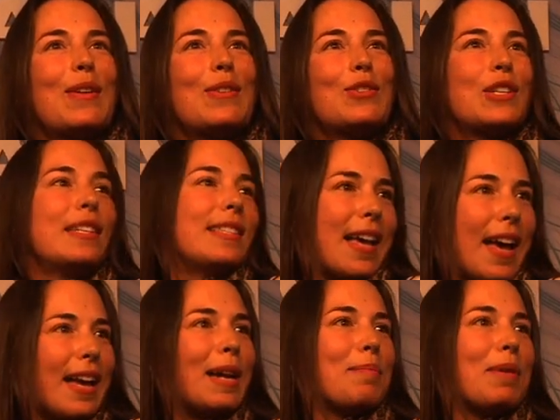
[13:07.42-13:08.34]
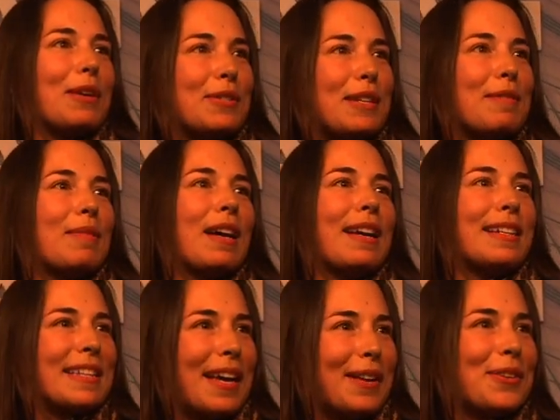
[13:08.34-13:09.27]
She sang Empire State of
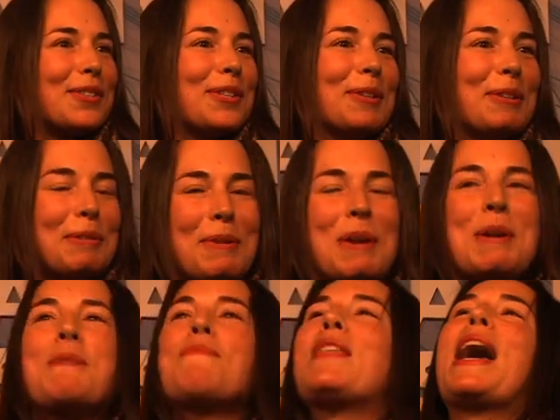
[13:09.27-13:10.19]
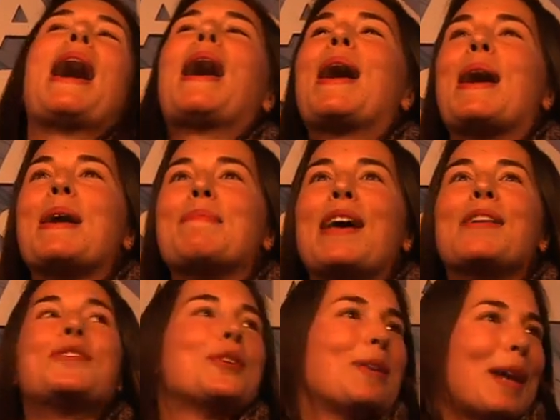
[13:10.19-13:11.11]
Mind at our shoot,
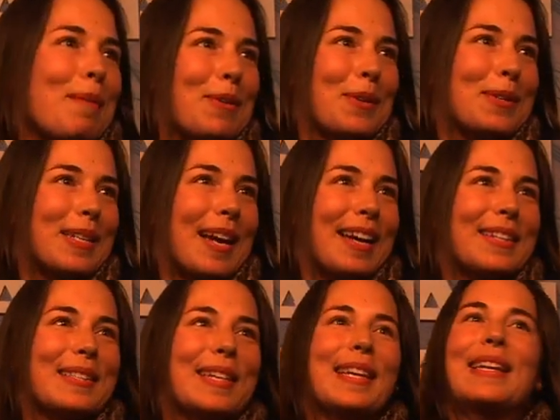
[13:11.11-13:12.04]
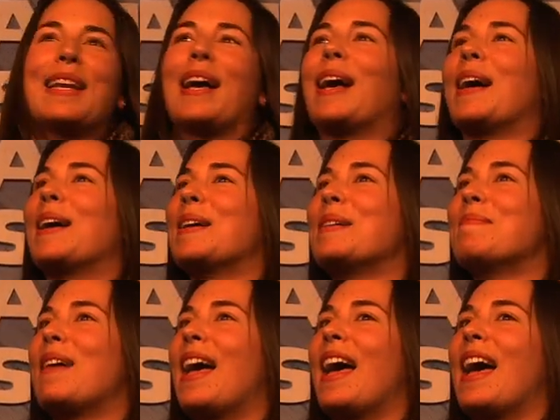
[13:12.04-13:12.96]
and June Ambrose styled it,
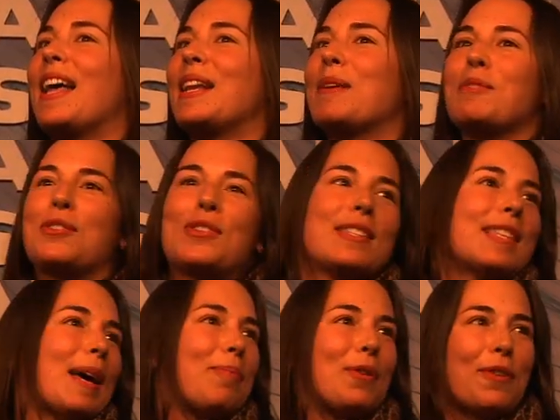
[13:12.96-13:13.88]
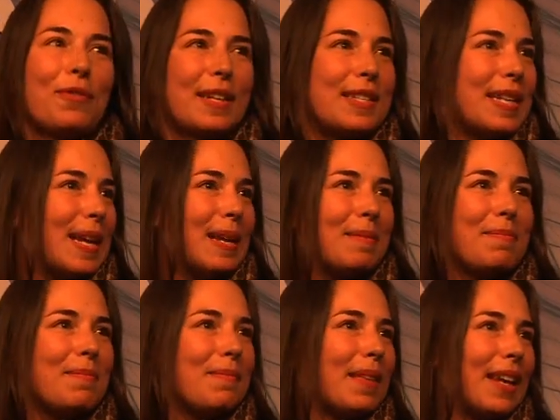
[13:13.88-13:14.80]
and it was just that perfect team
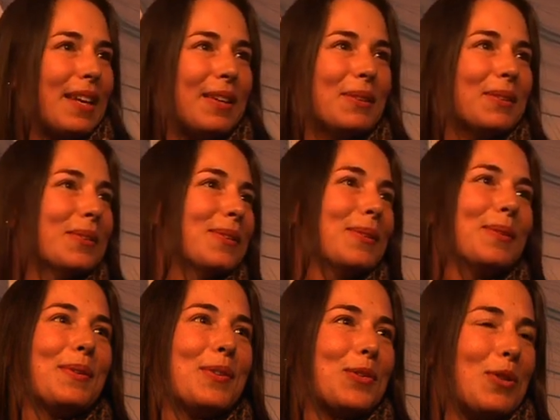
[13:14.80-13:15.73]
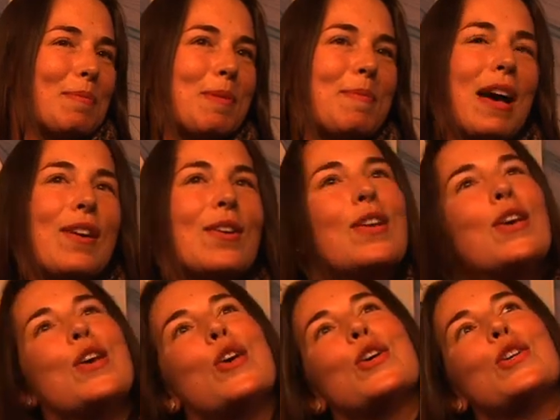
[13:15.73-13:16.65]
that you dream about.
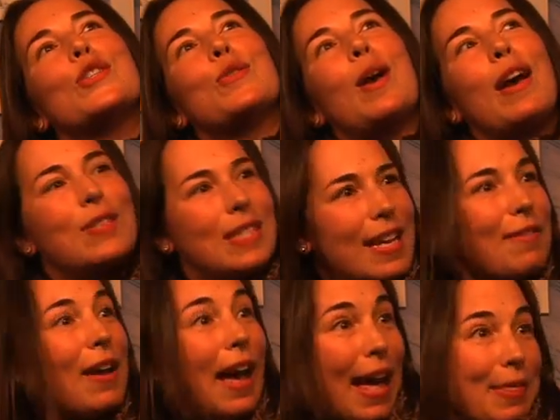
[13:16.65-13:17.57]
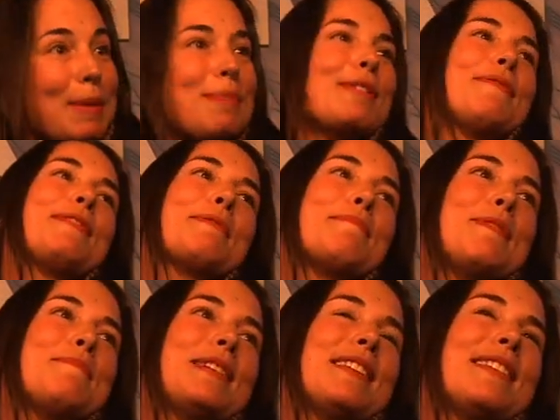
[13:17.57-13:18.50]
So I have to say I've had the perfect
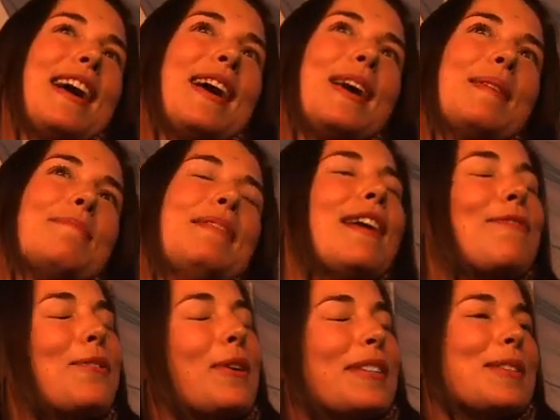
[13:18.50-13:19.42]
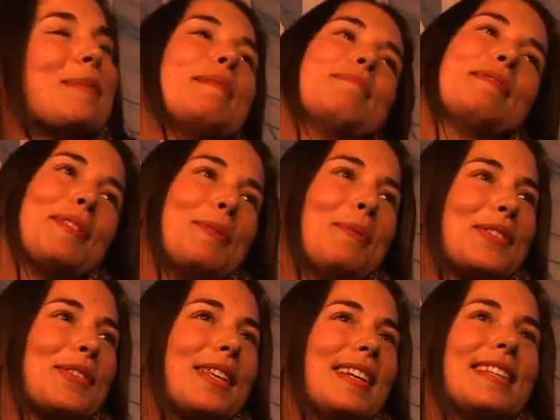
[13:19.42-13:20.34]
moment. Yeah, of course there are people on the
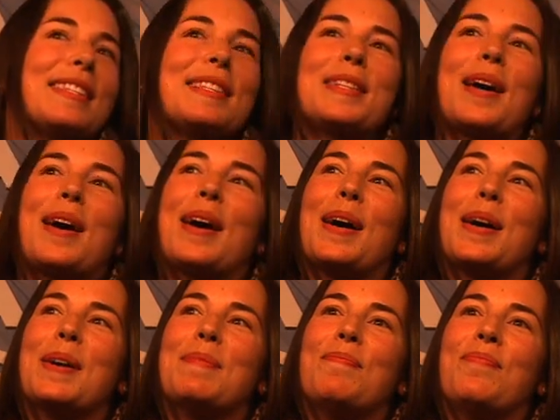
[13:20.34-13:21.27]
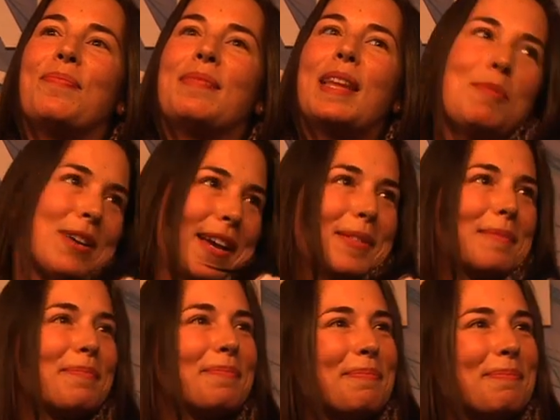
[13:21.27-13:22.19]
wish list, and we'll get
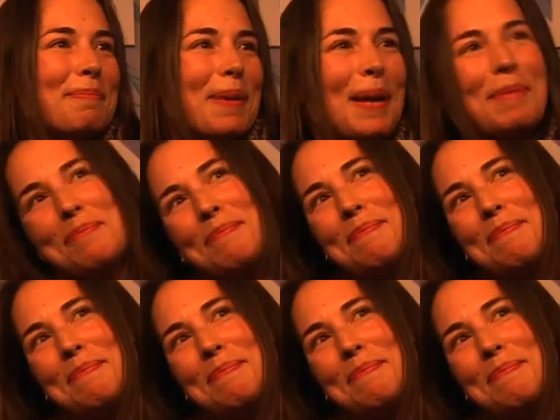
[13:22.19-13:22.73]
them, but,